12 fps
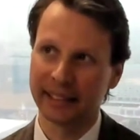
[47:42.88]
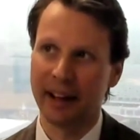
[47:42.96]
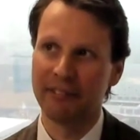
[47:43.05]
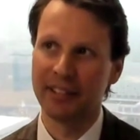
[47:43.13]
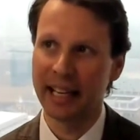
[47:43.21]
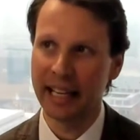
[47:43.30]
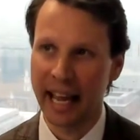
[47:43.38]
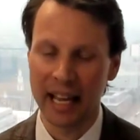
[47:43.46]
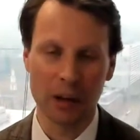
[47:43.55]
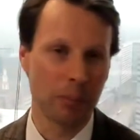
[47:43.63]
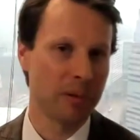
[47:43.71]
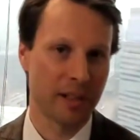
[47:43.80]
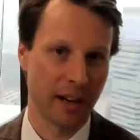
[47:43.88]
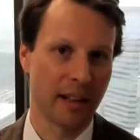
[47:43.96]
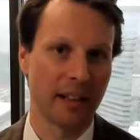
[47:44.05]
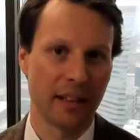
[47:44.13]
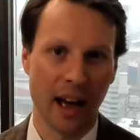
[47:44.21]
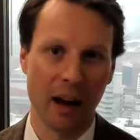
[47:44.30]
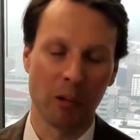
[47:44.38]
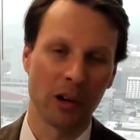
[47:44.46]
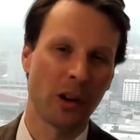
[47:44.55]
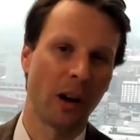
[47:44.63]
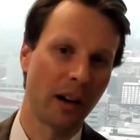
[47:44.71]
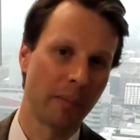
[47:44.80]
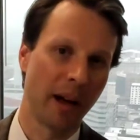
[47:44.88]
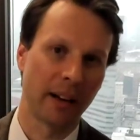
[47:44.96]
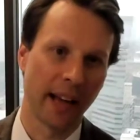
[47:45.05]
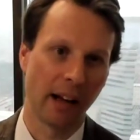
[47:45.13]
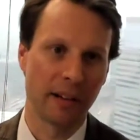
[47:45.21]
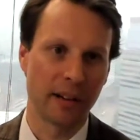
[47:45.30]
70–80% of the time we're talking about